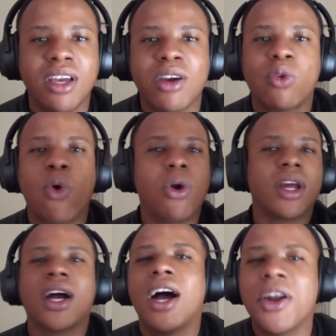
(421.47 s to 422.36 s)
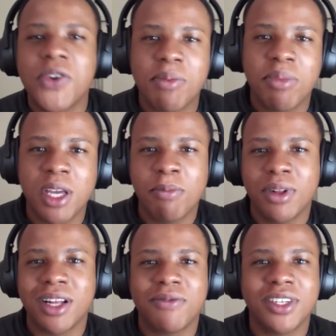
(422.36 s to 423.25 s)
calling 100 people
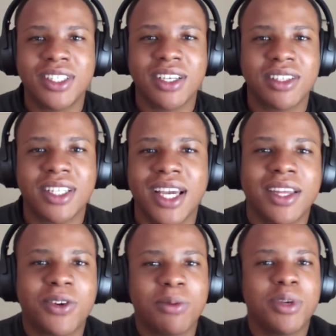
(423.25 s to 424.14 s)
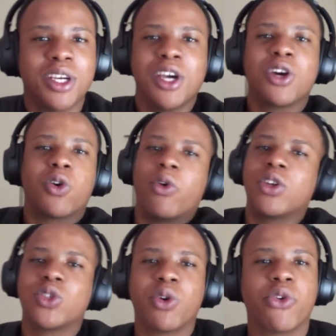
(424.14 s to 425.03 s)
every single day. They could be going
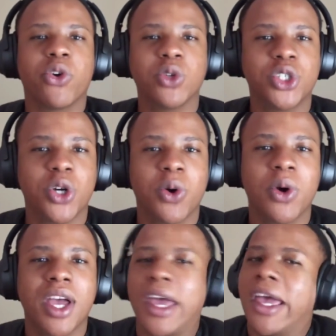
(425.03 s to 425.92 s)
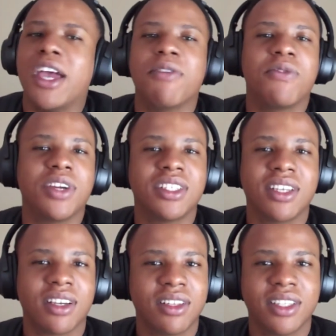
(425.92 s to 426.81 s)
to a roadshow every
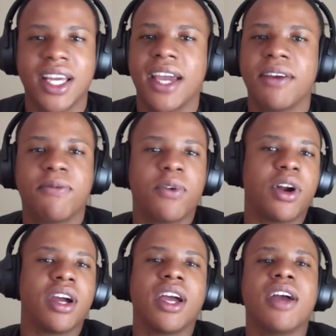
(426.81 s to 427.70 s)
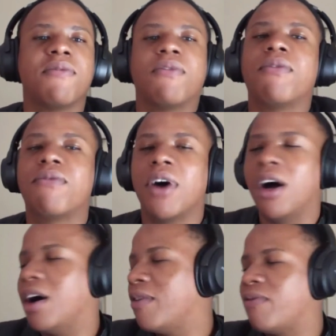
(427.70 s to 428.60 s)
single day for
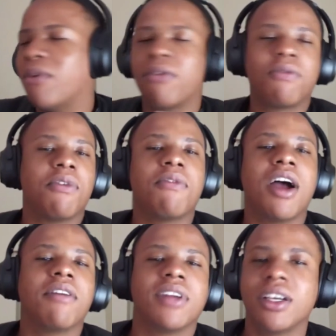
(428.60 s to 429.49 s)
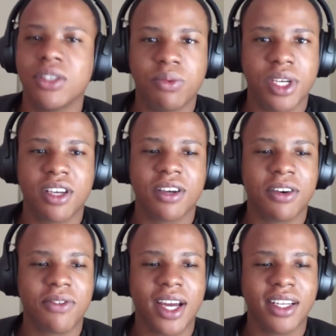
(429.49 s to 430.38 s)
5 days a week,
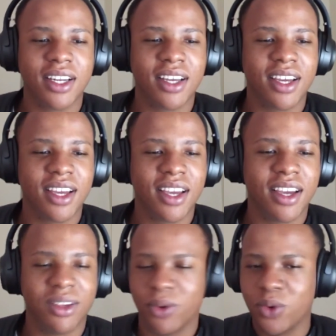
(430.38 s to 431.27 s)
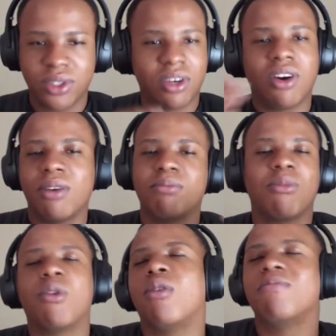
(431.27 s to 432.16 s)
right? Those are
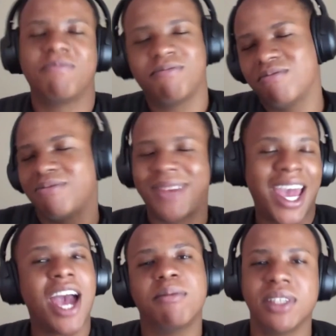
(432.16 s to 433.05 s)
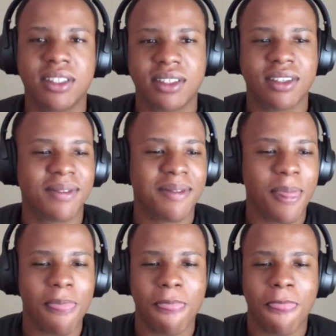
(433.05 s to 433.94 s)
habits.
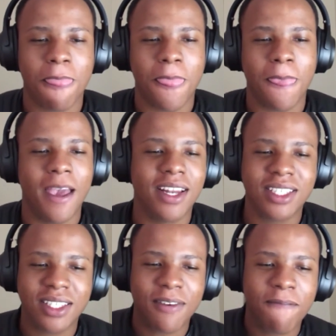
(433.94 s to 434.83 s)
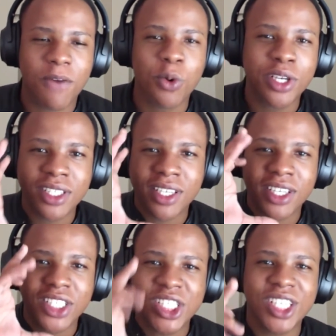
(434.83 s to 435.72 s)
And it's
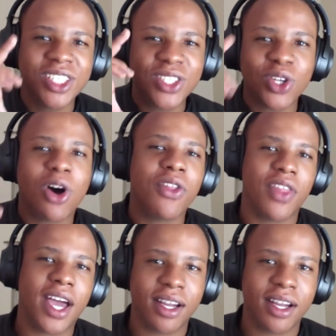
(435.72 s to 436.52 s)
focusing just on that